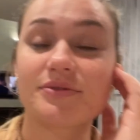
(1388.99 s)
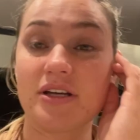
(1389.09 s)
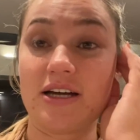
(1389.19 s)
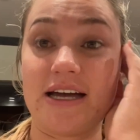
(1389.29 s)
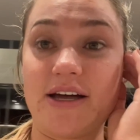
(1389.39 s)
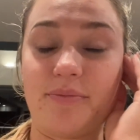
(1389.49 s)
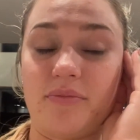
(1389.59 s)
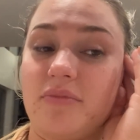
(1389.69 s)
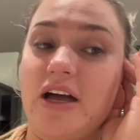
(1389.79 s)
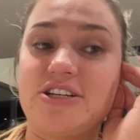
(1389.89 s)

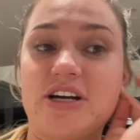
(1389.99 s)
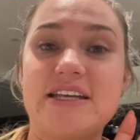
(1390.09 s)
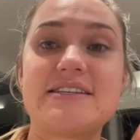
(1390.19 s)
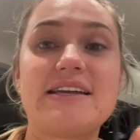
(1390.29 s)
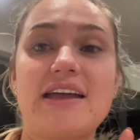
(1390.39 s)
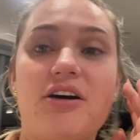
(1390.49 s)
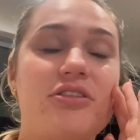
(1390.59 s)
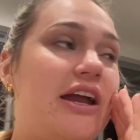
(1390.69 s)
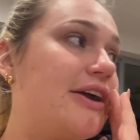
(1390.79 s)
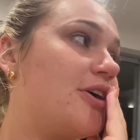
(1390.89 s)
I try to get something
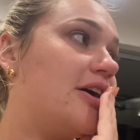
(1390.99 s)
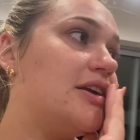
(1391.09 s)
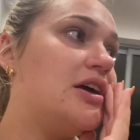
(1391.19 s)
healthy. I got